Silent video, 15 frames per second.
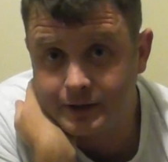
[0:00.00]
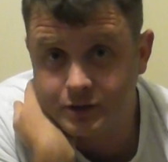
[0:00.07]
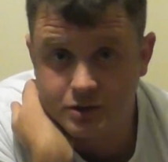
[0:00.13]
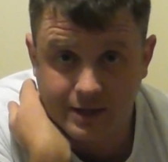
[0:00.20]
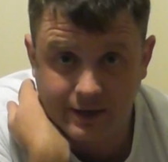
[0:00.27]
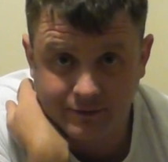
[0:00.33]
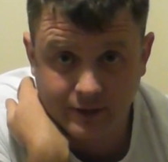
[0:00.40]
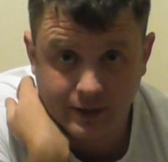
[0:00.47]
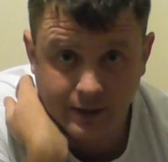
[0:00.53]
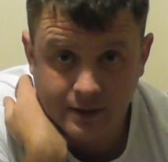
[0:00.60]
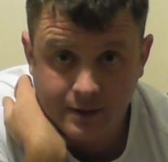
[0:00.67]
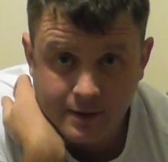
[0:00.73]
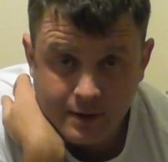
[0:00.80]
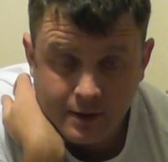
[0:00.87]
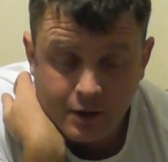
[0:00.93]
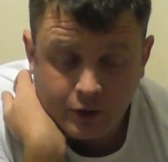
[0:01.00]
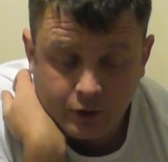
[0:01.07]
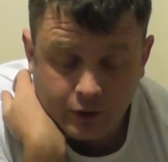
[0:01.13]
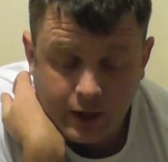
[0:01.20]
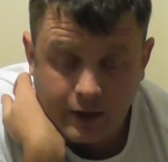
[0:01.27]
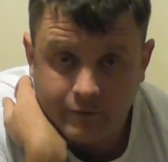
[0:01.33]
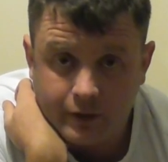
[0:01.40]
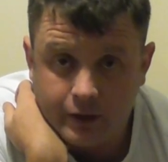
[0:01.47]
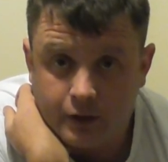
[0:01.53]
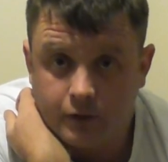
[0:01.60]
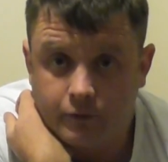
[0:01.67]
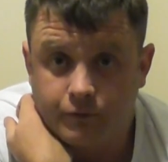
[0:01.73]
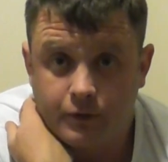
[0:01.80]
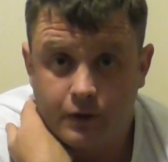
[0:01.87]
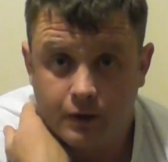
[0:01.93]
you just have to have
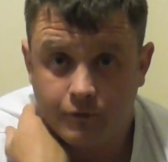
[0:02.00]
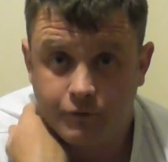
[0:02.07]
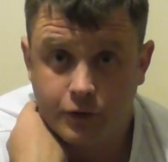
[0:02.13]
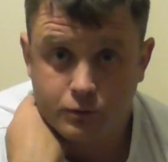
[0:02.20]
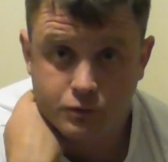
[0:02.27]
a few